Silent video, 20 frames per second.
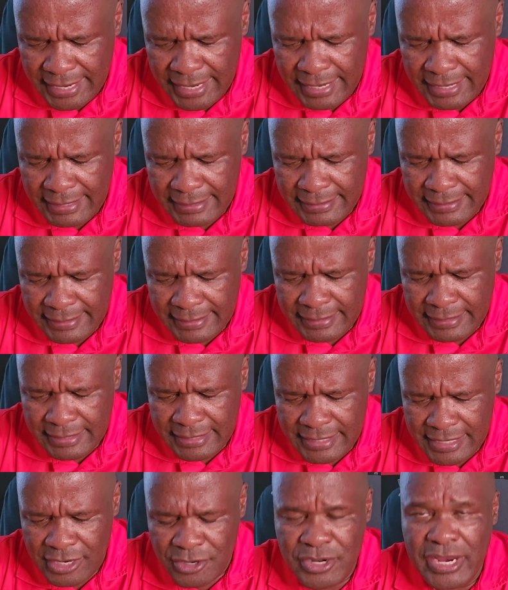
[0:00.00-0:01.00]
Uh, uh,
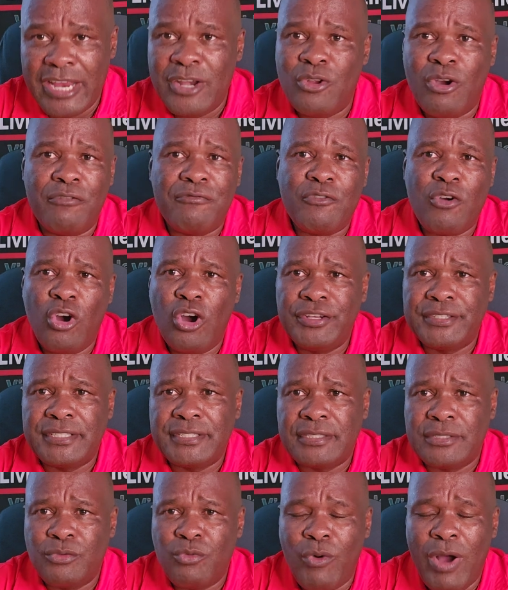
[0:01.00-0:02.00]
and, and of
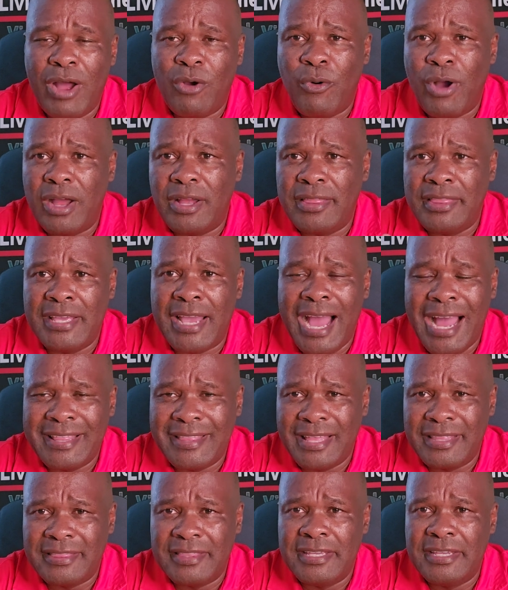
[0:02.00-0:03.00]
course, the
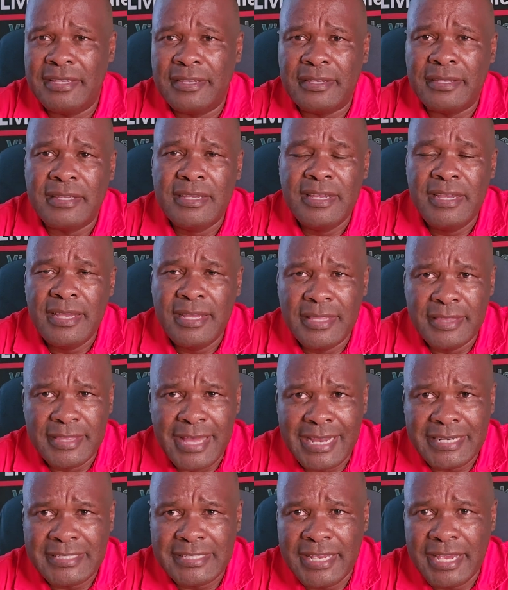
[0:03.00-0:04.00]
other thing
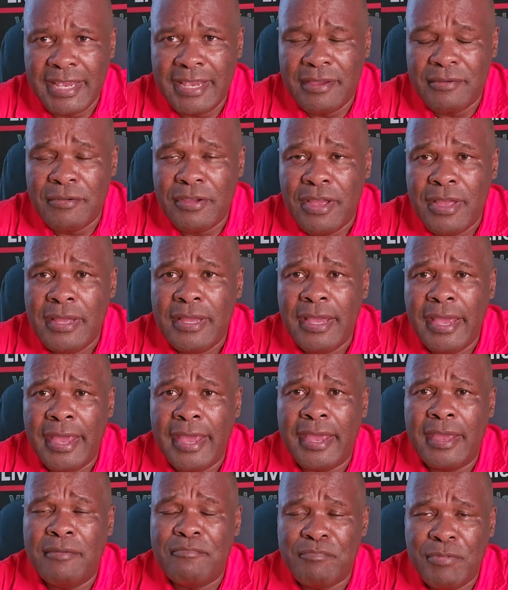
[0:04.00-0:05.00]
that uh,
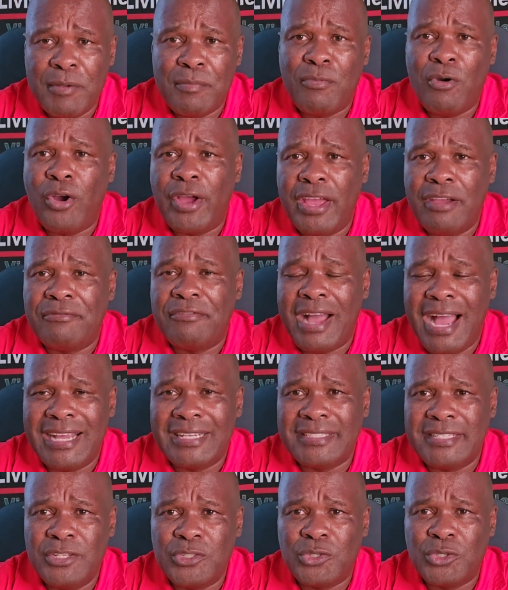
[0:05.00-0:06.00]
uh, people have
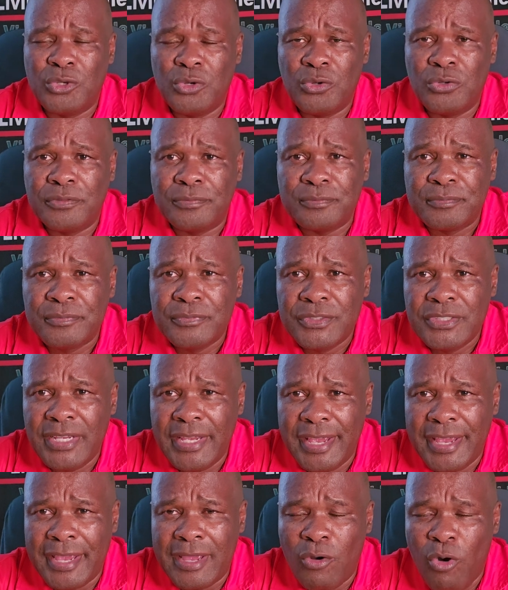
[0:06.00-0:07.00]
access to.
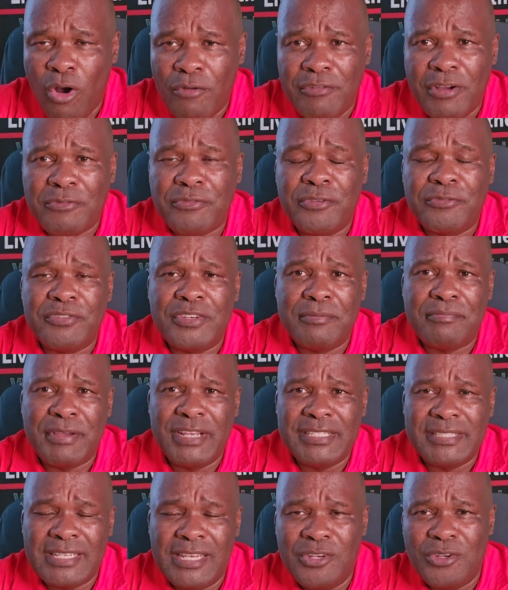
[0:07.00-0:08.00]
Uh, over
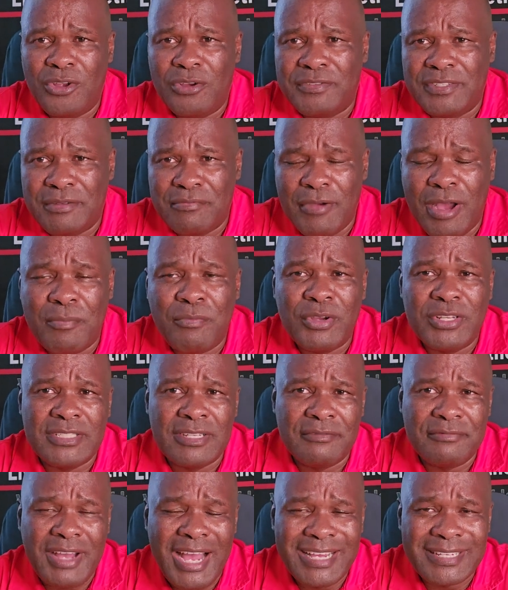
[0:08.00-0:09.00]
50% of
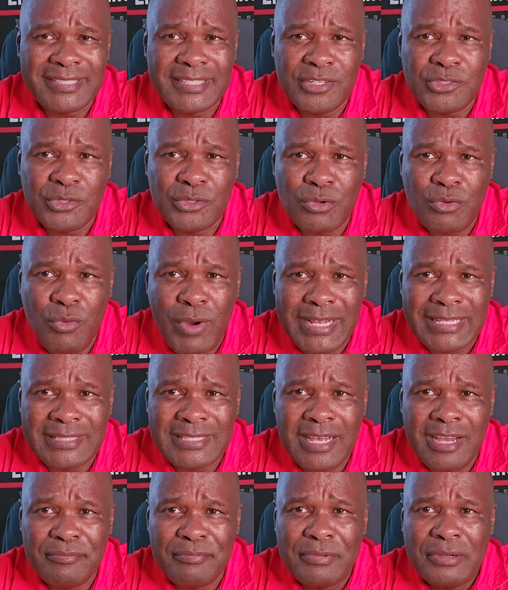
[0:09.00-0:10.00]
Zimbabweans have access to
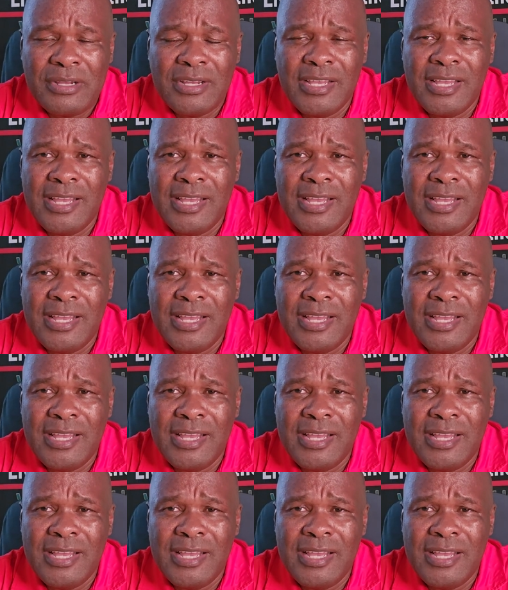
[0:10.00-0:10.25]
WhatsApp.